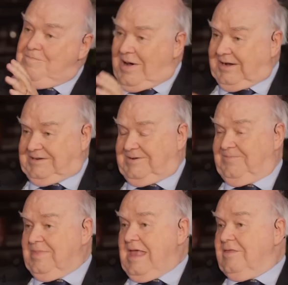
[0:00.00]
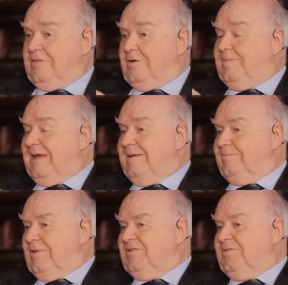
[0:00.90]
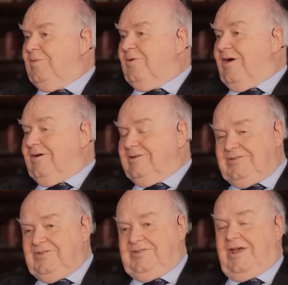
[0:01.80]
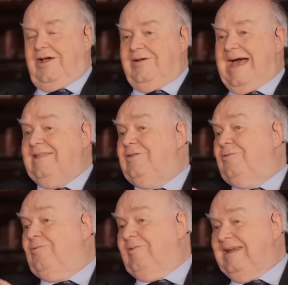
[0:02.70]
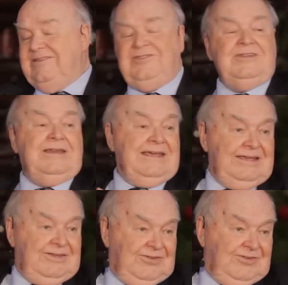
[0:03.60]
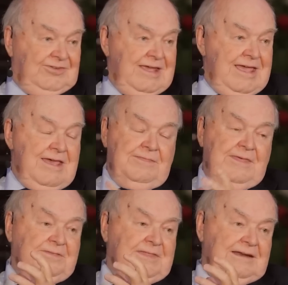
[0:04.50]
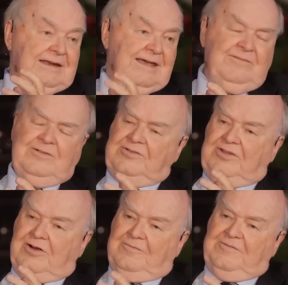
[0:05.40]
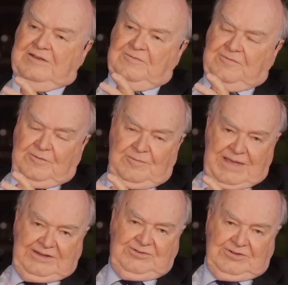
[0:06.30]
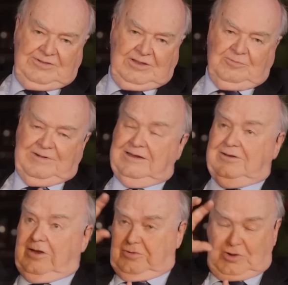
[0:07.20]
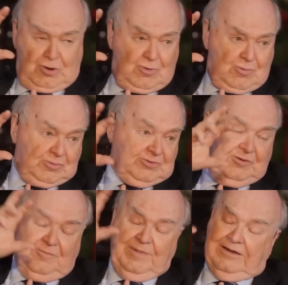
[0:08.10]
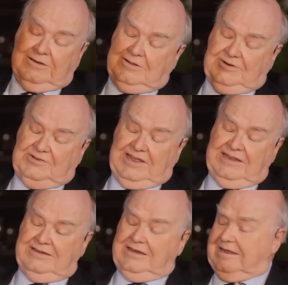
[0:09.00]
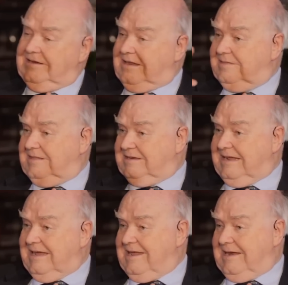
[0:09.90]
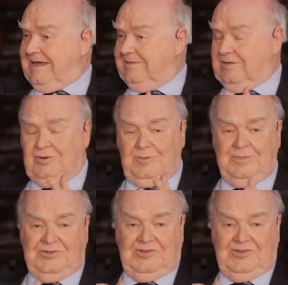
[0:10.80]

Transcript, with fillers: But they're being much more honest now, and the reason is that the levels of information that we know to have been contained in the DNA, the human